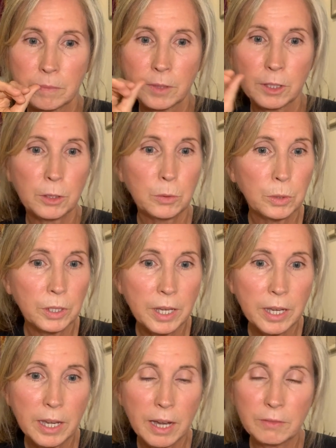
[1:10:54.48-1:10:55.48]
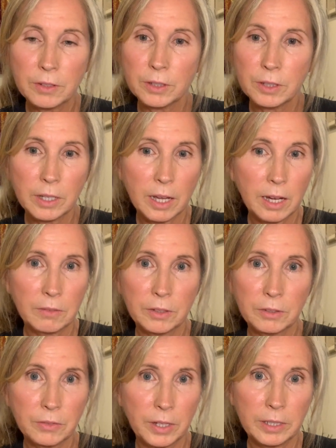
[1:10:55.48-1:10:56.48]
You will never, ever
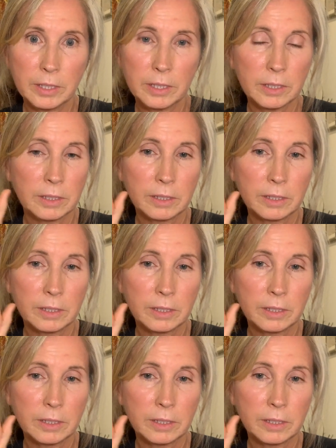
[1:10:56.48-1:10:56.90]
find it.